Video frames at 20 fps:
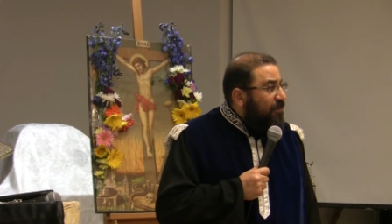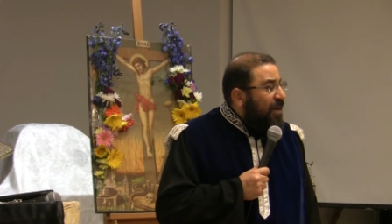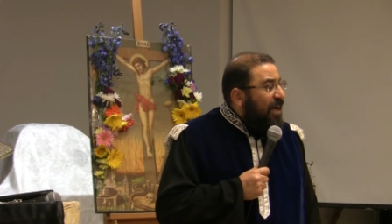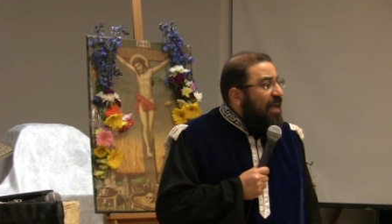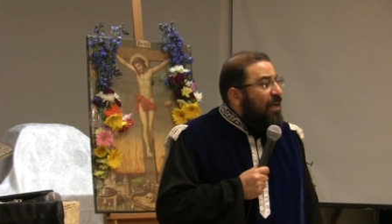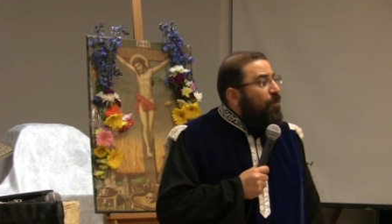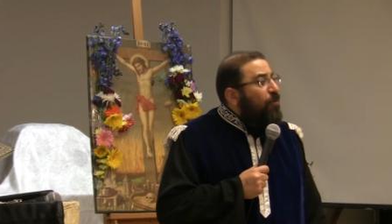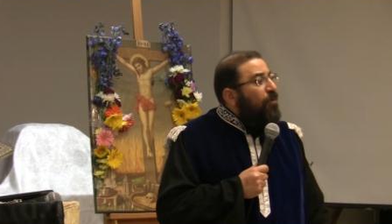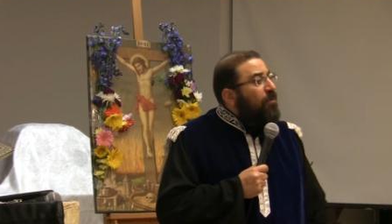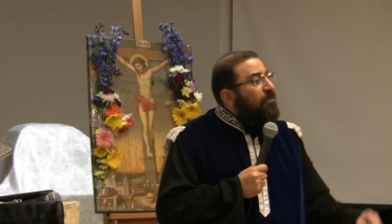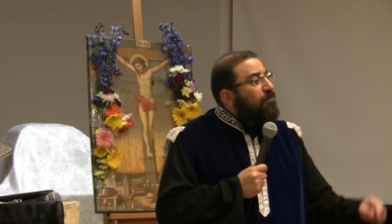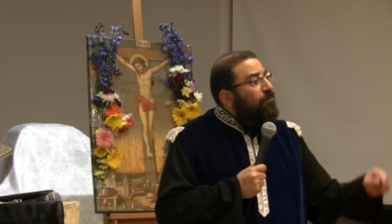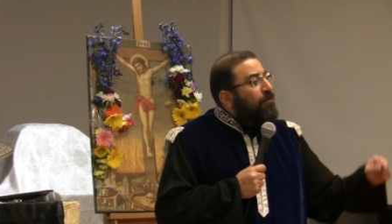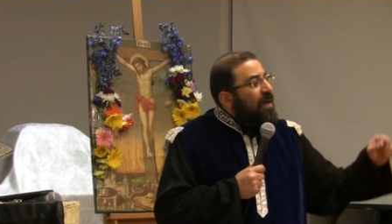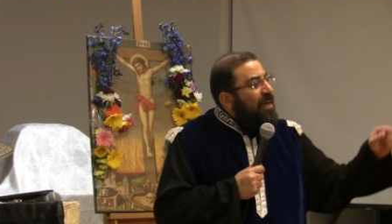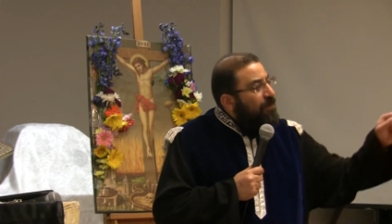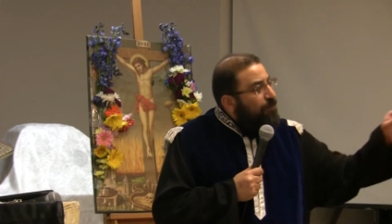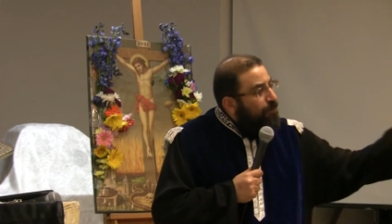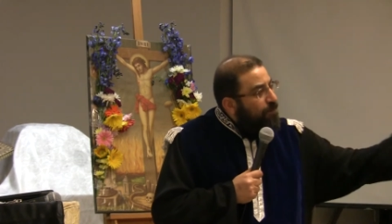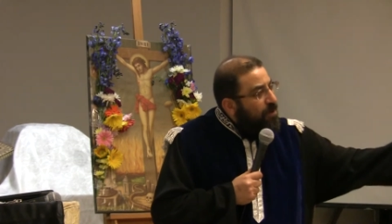I want
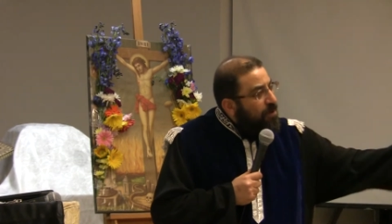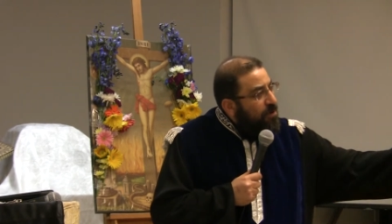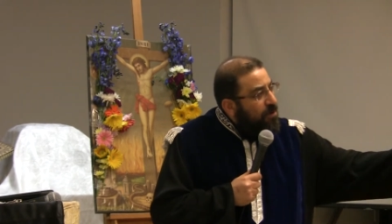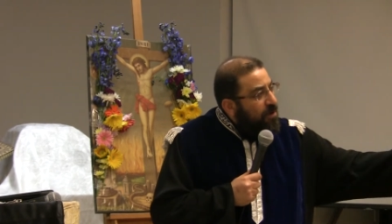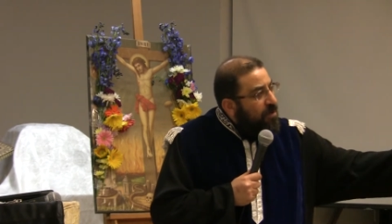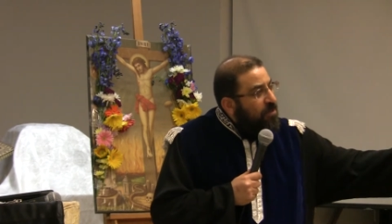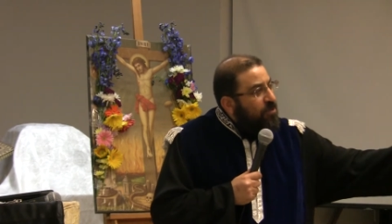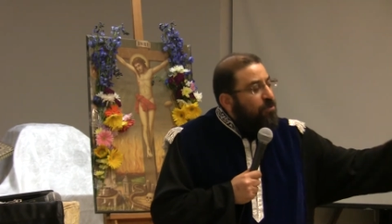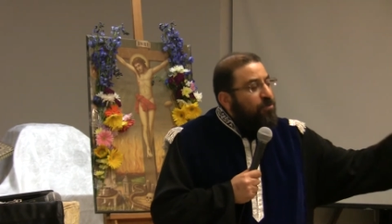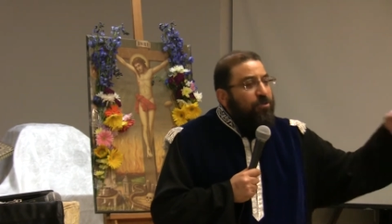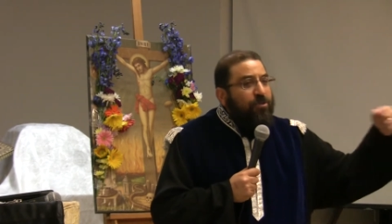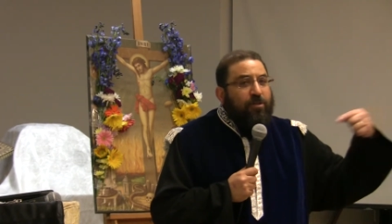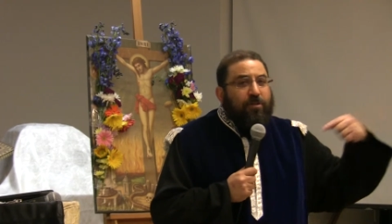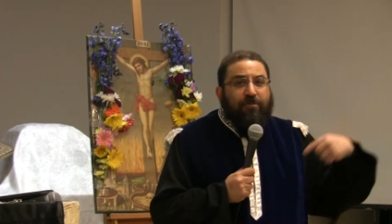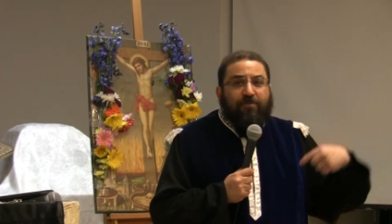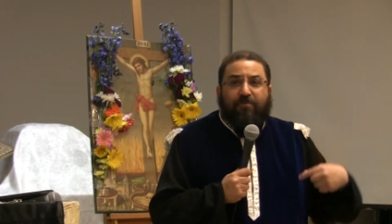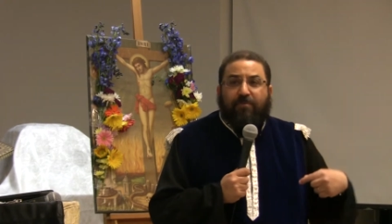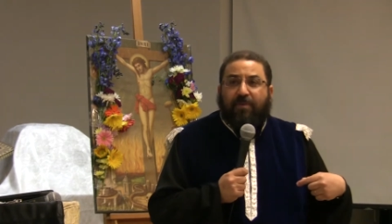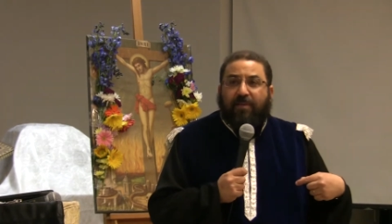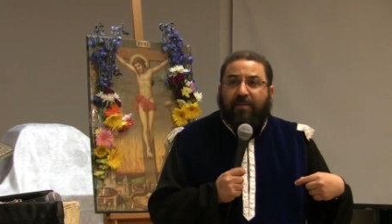my parents to
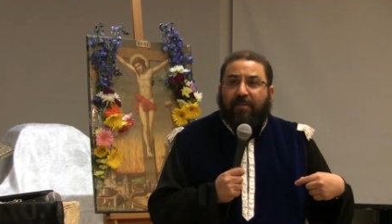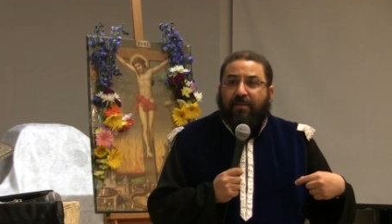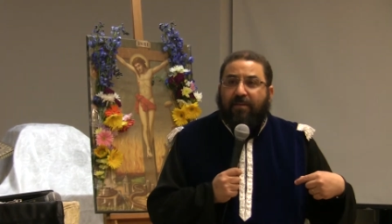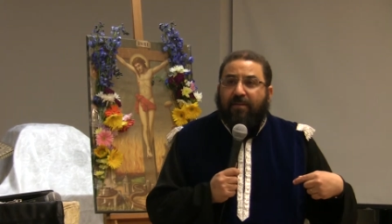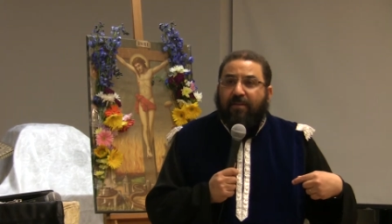serve me.